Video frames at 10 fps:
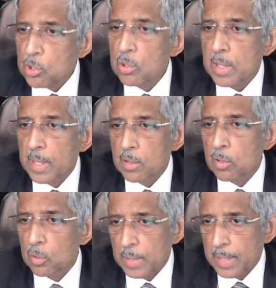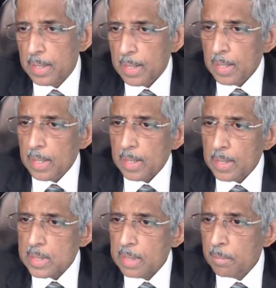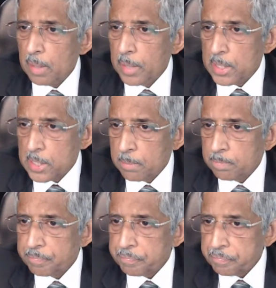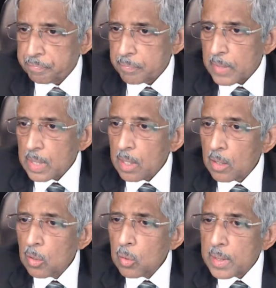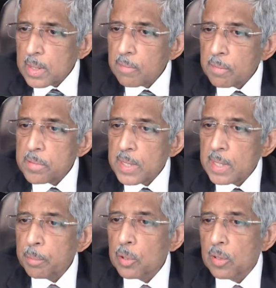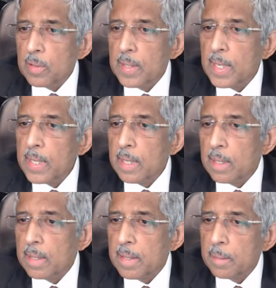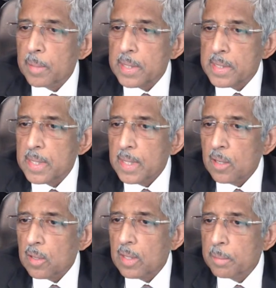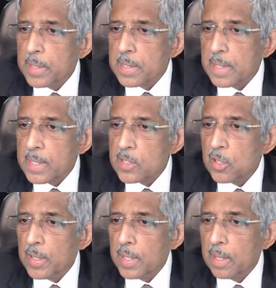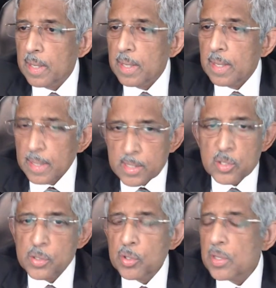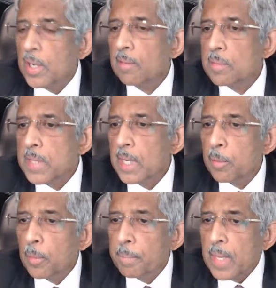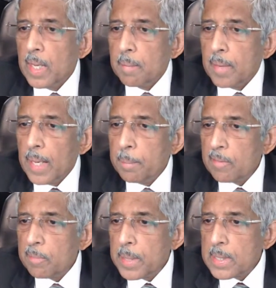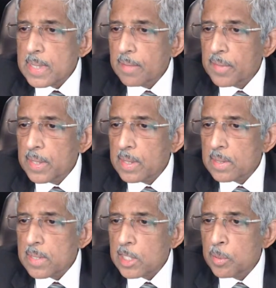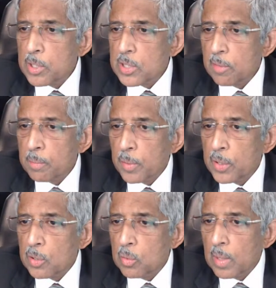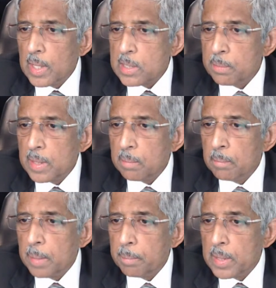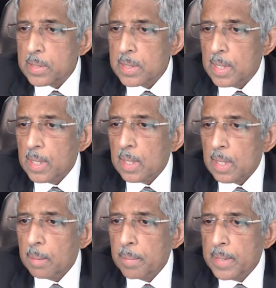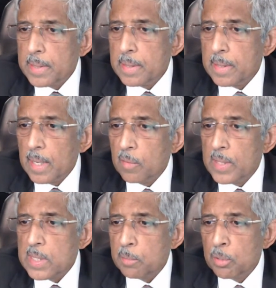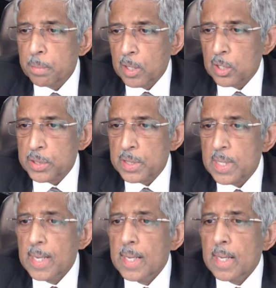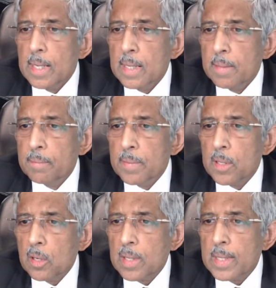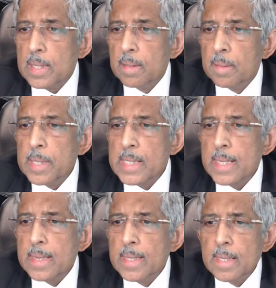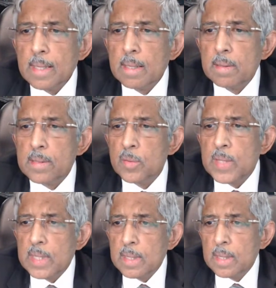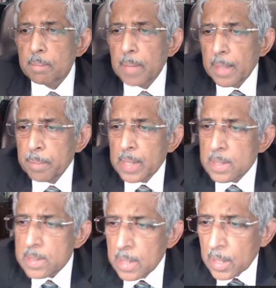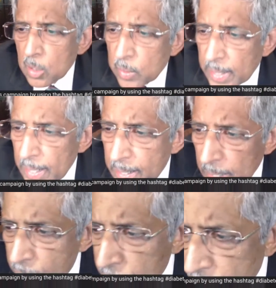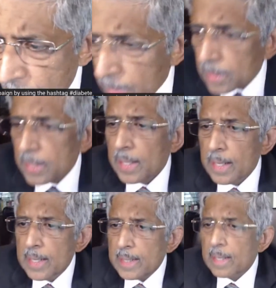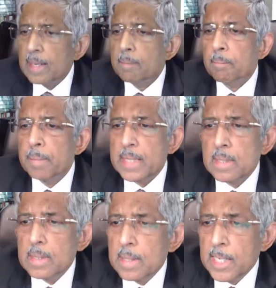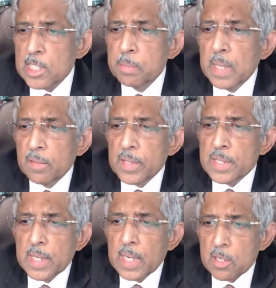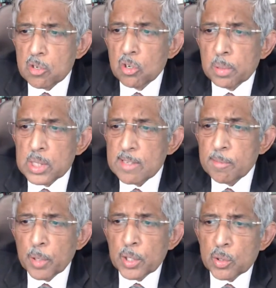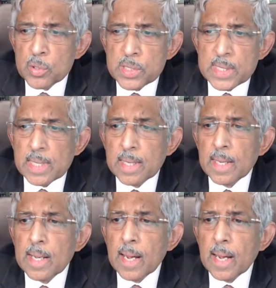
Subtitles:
you should try to do that. Ratnam Ramesh. Oh, Ratnam from Singapore. Hi, Ramesh. Dr. Ramesh, nice to see you joining from Singapore. Diabetic past 7 years, HbA1c 7.2, last month bypass completed. Advice about precautions. Dr. Ramesh, I think so with the bypass, you can aim for a little better HbA1c control because 7.2 is still